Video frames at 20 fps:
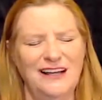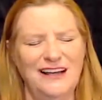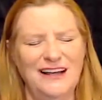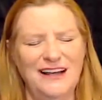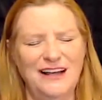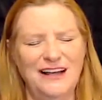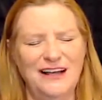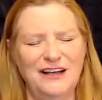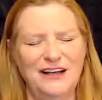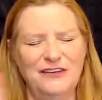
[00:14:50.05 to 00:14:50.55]

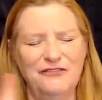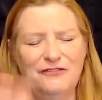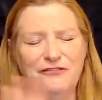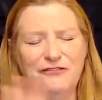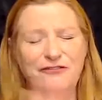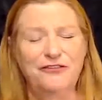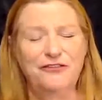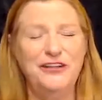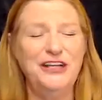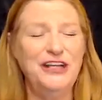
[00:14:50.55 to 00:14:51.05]
uh,
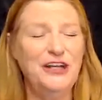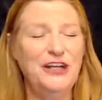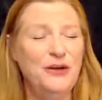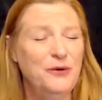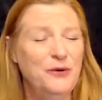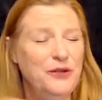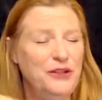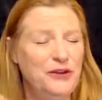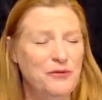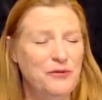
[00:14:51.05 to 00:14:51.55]
video
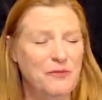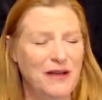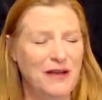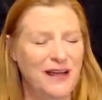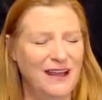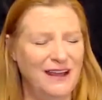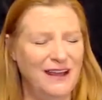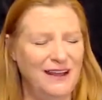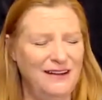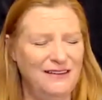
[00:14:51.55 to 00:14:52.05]
in your
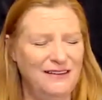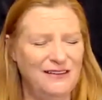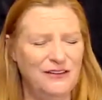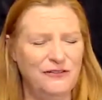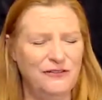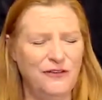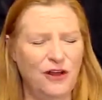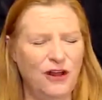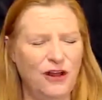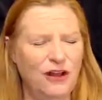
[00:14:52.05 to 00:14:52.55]
mind
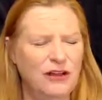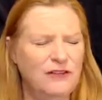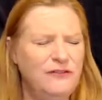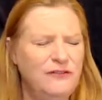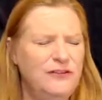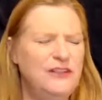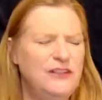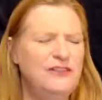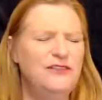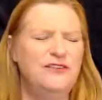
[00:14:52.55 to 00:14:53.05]
of all of
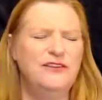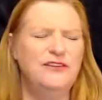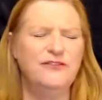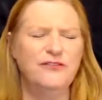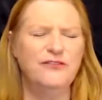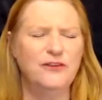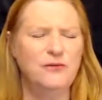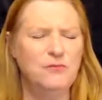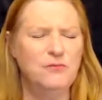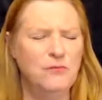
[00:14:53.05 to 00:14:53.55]
these
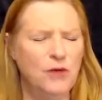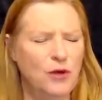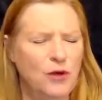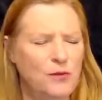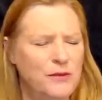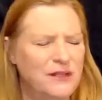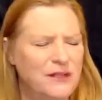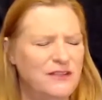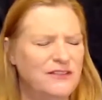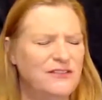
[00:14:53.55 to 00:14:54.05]
different
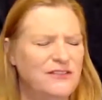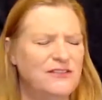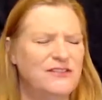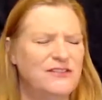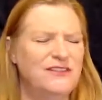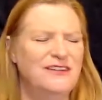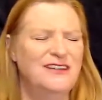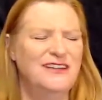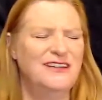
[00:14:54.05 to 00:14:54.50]
moments